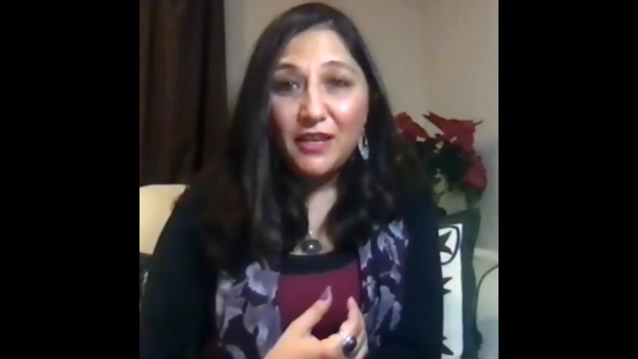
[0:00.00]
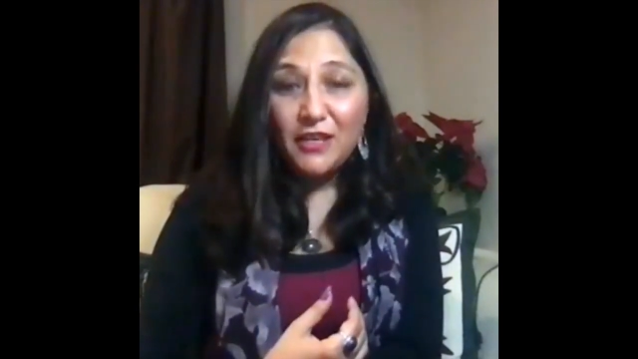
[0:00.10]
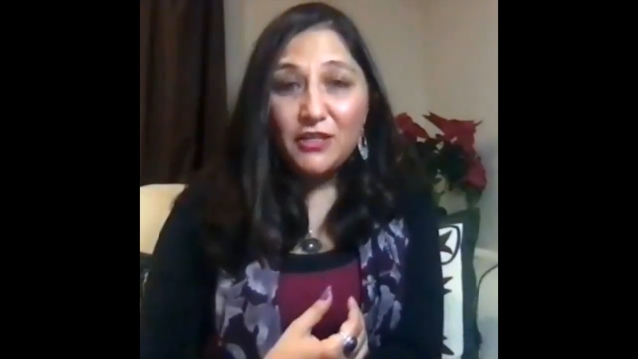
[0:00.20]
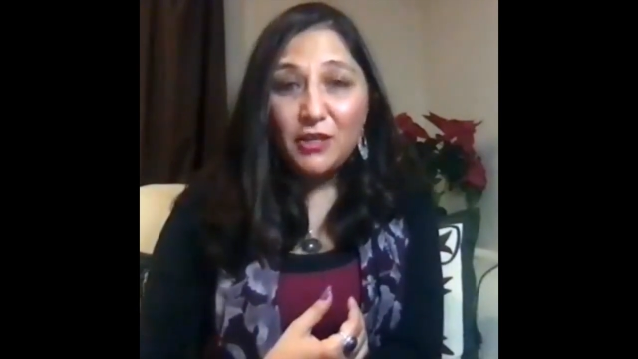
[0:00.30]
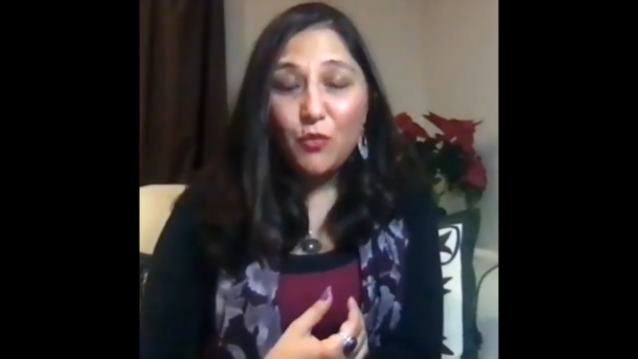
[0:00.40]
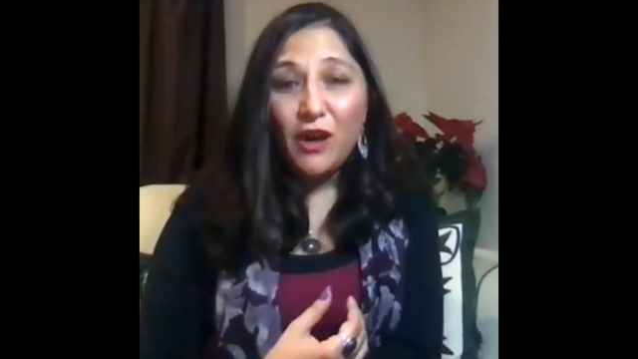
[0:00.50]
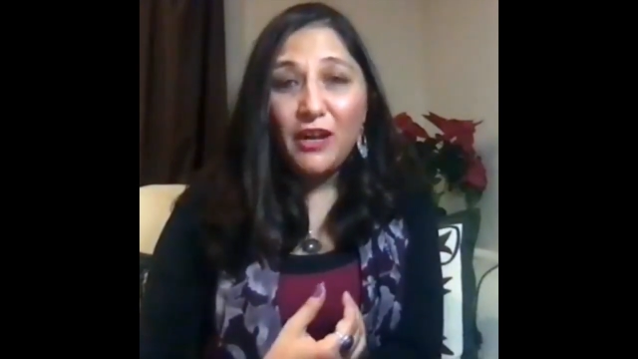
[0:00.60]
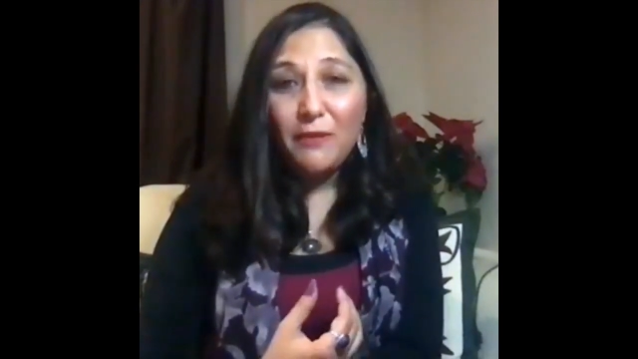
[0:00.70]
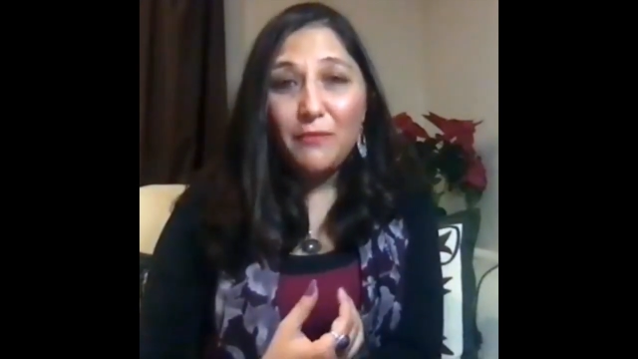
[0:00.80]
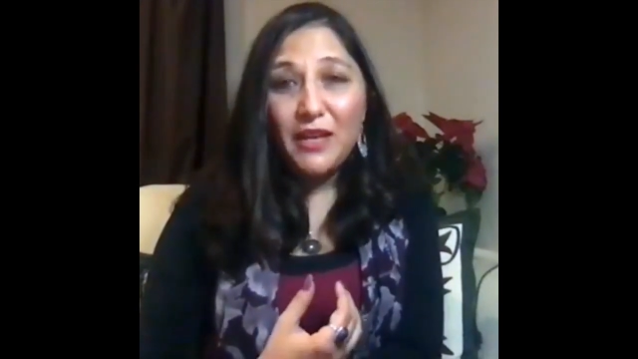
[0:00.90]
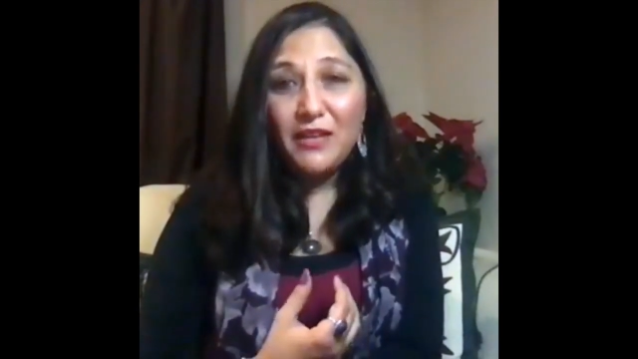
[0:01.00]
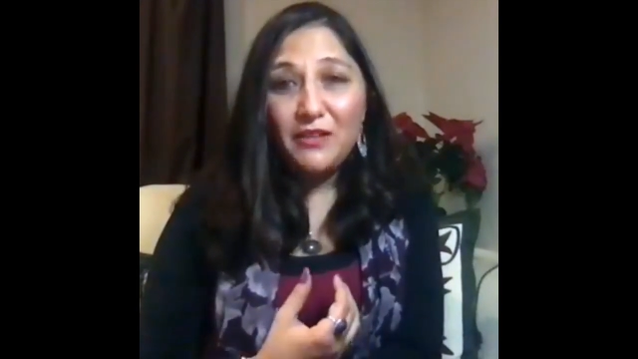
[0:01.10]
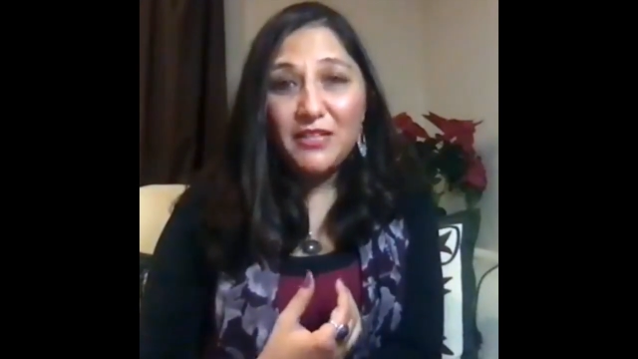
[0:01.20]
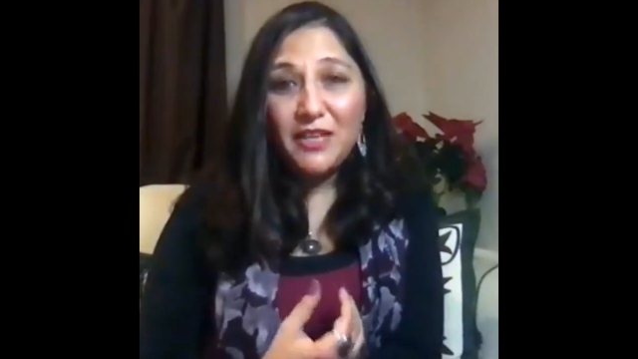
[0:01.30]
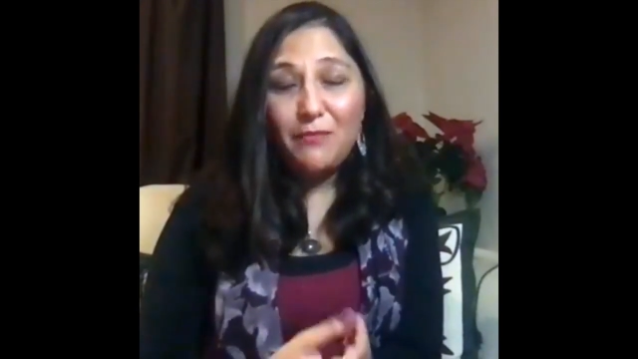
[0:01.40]
So while it may
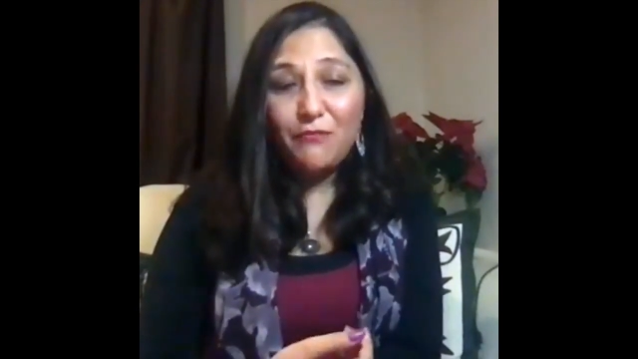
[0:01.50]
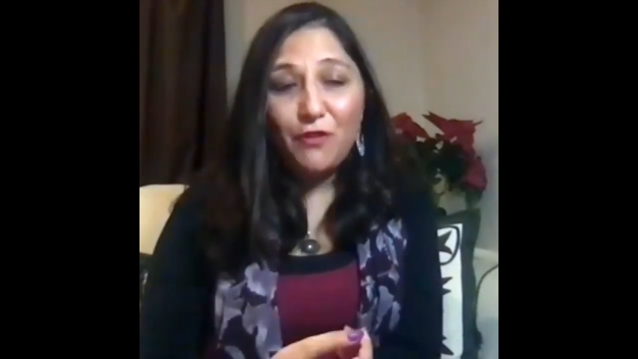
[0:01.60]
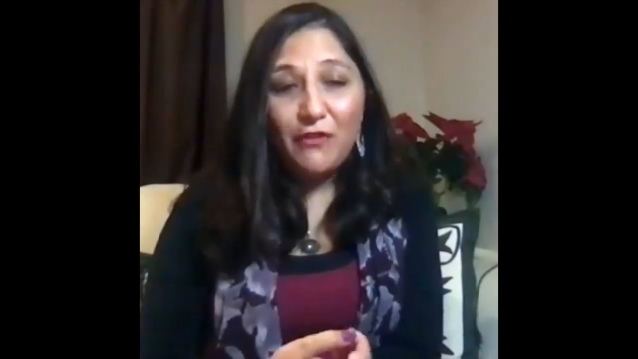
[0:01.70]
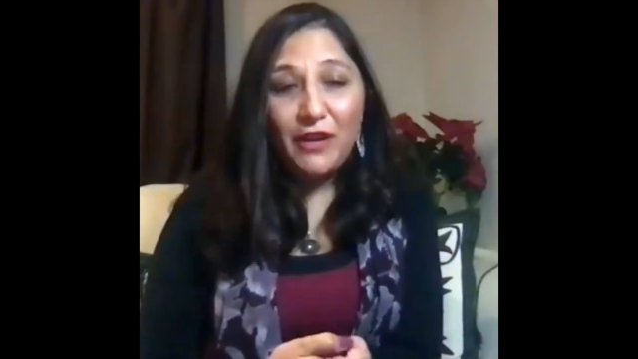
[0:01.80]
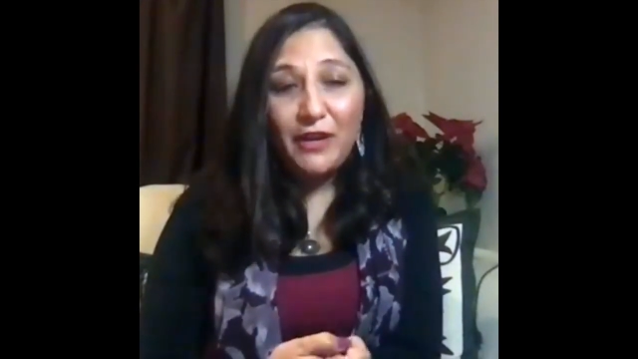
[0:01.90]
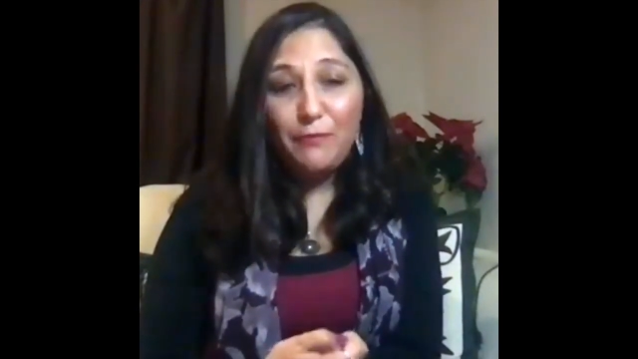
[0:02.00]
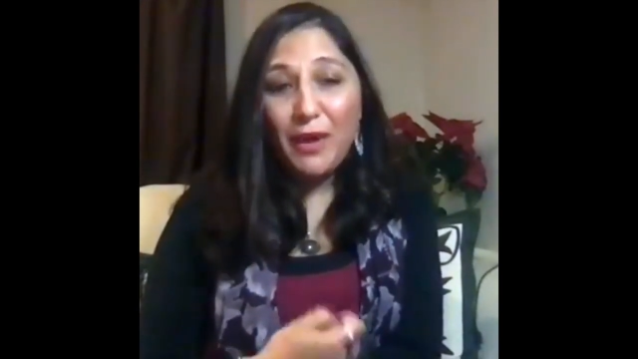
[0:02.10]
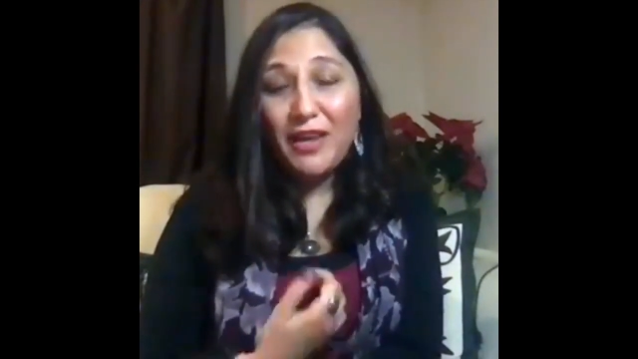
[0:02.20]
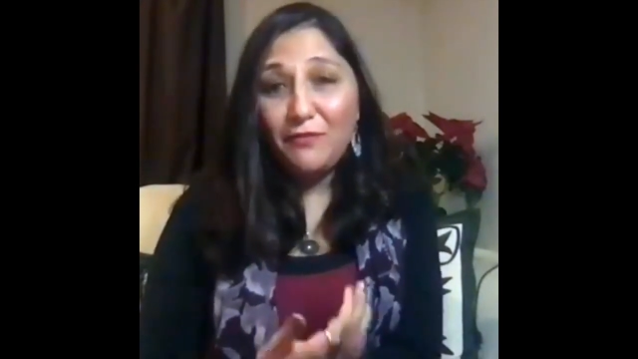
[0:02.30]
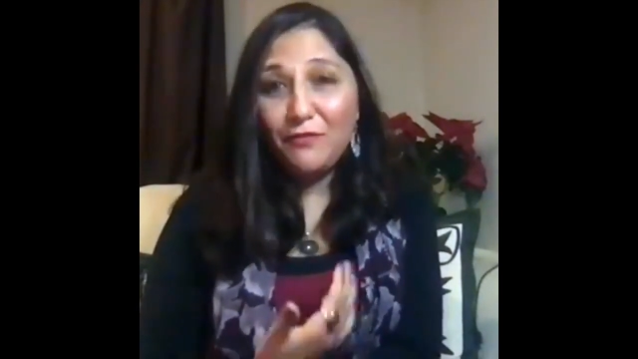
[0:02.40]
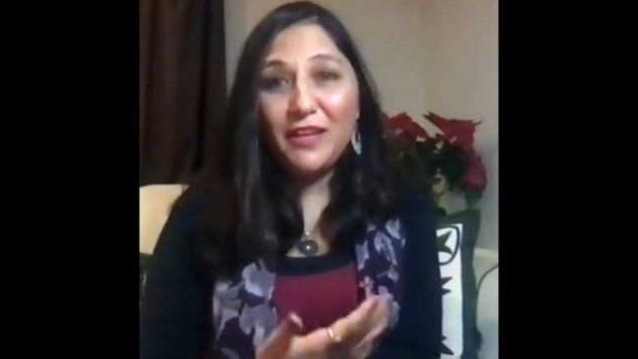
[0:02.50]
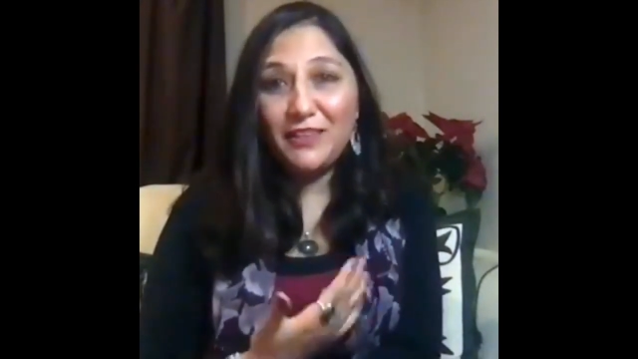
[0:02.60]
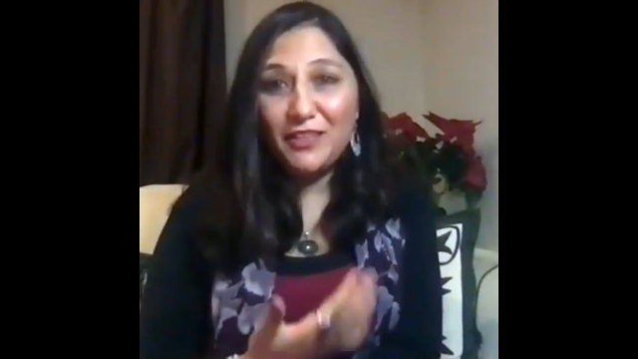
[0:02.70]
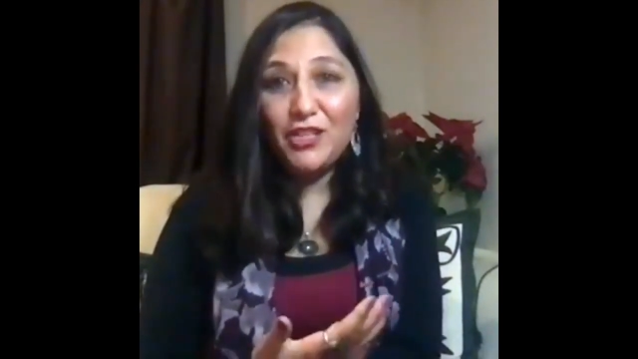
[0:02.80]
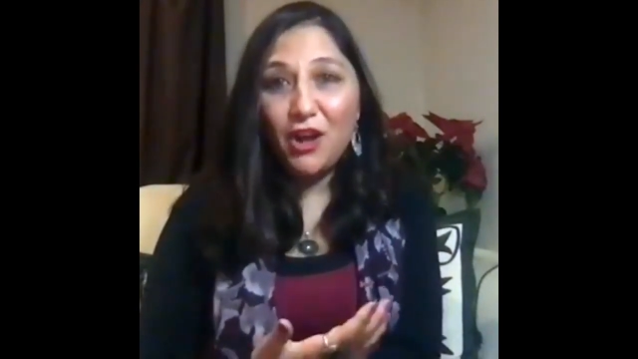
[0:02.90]
seem very painful
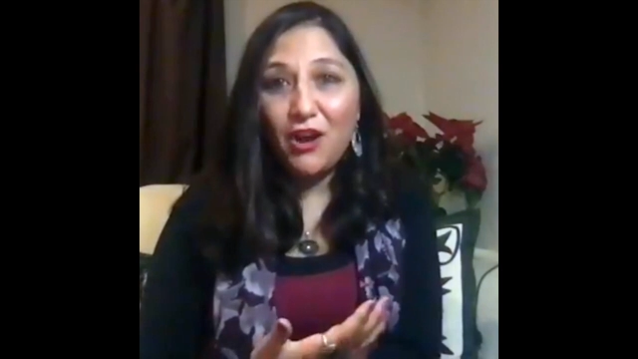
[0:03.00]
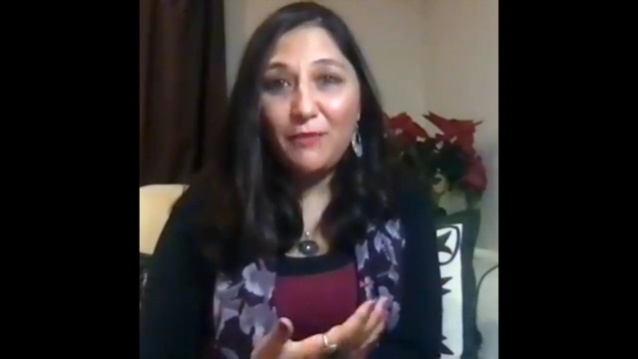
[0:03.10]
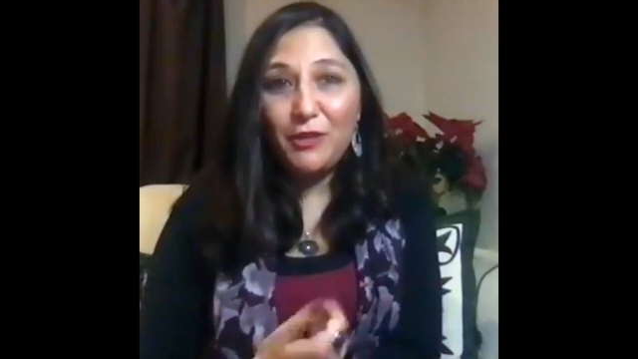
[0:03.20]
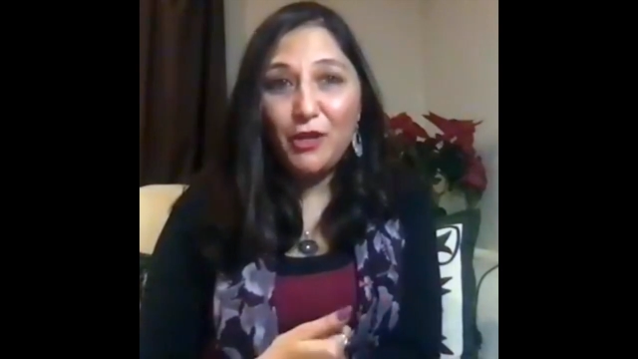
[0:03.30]
at the time,